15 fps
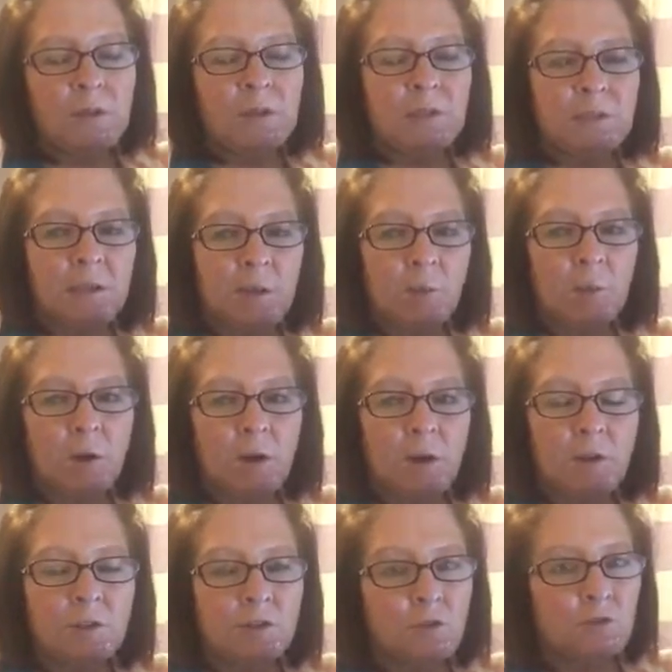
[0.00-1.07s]
because I
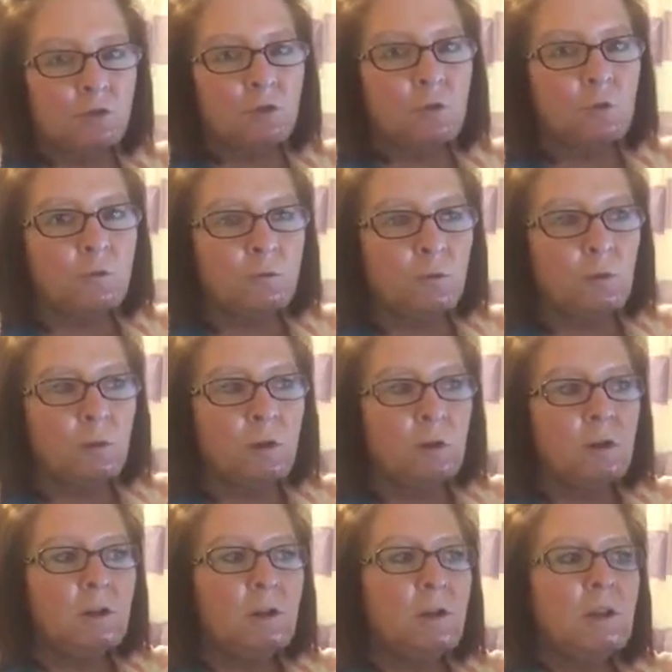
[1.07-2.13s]
work a surgical
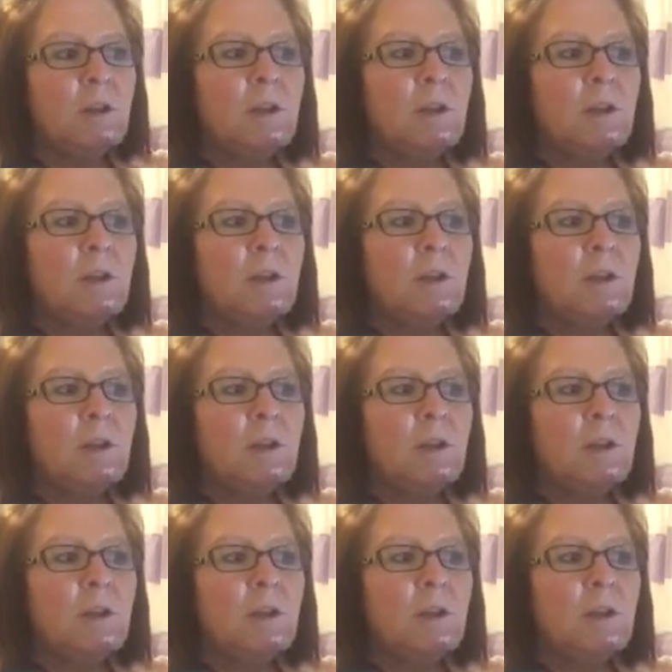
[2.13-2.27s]
floor,